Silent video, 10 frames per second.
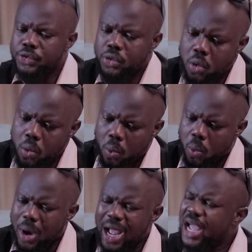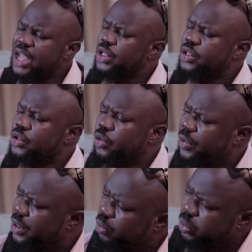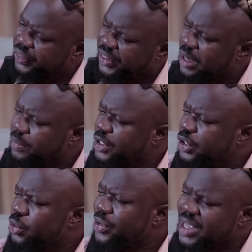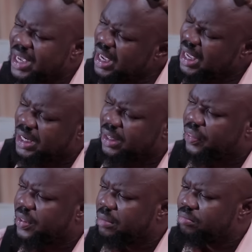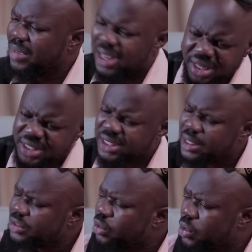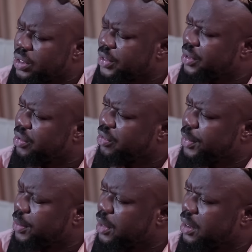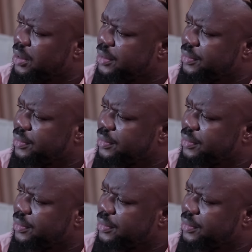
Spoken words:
So, why you were with them? Did you hear anything? Anything at all that you can remember?